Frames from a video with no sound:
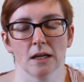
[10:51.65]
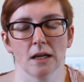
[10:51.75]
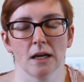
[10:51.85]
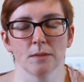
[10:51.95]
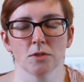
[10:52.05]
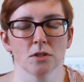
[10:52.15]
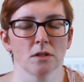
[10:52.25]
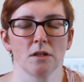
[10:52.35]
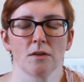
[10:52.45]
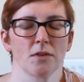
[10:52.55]
and I'm sure
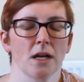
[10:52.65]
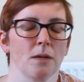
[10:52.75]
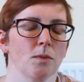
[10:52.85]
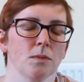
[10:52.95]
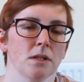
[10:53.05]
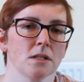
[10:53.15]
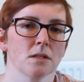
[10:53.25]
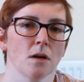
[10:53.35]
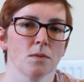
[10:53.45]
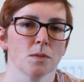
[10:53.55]
whoever came up with this
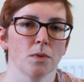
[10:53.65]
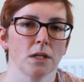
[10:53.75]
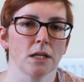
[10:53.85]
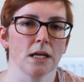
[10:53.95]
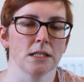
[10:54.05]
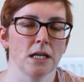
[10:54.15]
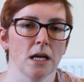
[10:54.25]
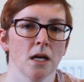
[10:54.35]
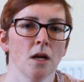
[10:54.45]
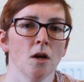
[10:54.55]
thought it was a brilliant
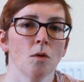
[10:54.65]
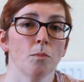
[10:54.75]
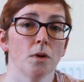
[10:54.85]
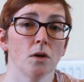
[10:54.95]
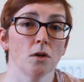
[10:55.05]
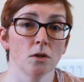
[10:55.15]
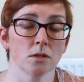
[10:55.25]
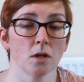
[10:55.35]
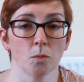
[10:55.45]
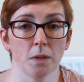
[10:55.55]
idea, but
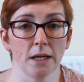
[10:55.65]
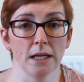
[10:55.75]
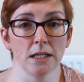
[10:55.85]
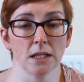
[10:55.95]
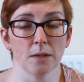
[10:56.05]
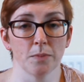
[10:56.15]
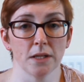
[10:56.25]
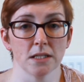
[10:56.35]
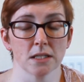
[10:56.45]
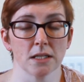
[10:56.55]
autoplay that
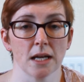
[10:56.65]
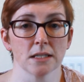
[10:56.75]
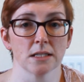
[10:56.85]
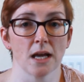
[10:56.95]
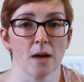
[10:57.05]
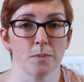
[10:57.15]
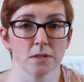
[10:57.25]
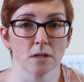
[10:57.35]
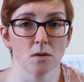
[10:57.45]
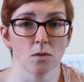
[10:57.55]
plays the next
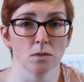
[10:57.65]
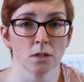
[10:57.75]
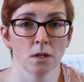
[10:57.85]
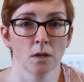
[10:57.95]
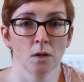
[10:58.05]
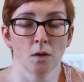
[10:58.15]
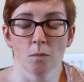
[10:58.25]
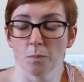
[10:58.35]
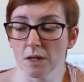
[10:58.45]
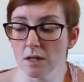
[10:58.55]
episode,
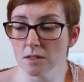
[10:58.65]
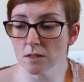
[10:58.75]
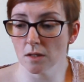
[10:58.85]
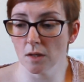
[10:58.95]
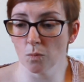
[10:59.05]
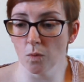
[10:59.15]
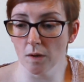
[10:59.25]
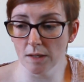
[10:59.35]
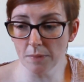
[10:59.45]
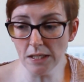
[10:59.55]
because
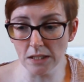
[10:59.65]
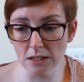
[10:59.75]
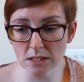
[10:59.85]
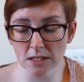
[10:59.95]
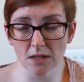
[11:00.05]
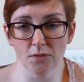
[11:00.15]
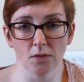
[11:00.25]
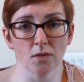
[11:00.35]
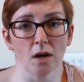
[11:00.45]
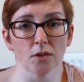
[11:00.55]
what it means if
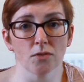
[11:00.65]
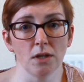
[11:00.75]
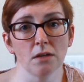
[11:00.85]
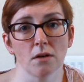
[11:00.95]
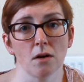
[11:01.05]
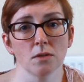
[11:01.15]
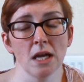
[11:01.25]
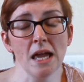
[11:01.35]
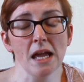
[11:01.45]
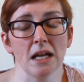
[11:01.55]
you've got a 3-year-old
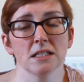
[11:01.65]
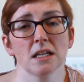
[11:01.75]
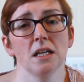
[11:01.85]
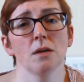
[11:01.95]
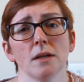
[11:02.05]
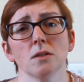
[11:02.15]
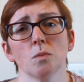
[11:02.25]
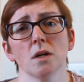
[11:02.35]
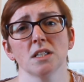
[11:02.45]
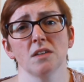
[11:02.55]
is that end
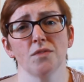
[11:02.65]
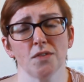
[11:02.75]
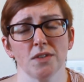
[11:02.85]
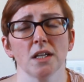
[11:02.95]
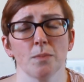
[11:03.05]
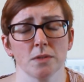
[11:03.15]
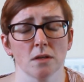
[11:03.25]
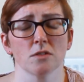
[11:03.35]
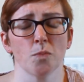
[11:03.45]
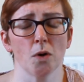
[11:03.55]
up watching 15
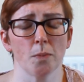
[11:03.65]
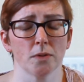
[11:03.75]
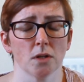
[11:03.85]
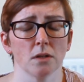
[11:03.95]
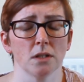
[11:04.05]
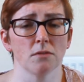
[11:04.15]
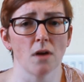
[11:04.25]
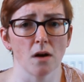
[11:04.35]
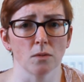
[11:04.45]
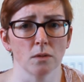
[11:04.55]
episodes of Paw Patrol in a
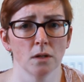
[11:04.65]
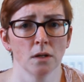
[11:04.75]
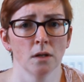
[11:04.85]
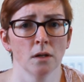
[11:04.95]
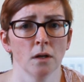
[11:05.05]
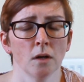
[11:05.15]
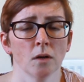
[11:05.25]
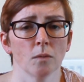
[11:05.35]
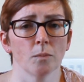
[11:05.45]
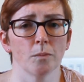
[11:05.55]
row,
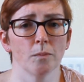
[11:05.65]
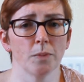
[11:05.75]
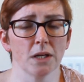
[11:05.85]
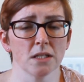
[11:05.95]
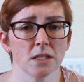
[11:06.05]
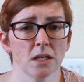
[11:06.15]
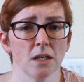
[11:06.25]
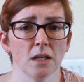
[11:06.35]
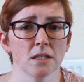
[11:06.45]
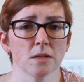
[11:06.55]
because
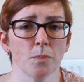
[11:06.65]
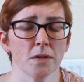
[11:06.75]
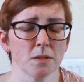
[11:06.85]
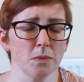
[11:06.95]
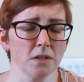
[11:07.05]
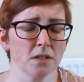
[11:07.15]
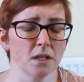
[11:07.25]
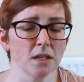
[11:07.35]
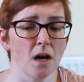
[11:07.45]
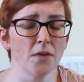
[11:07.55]
it's impossible to
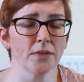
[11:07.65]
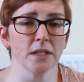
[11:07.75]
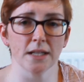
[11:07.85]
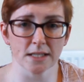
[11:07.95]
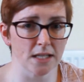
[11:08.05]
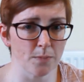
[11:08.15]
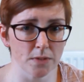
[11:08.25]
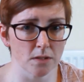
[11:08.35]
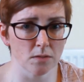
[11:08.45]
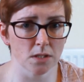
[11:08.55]
turn it off and the next
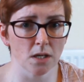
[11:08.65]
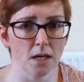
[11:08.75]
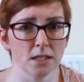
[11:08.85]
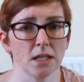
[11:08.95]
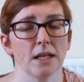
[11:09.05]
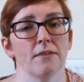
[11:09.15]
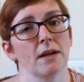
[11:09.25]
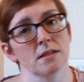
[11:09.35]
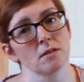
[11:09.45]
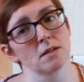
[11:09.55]
episode started and you're like,
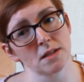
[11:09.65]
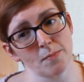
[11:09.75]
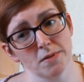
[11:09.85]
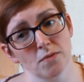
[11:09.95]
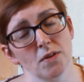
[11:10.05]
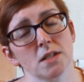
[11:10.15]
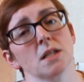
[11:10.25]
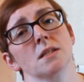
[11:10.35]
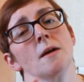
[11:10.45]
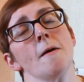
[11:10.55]
right, as soon as this episode finishes,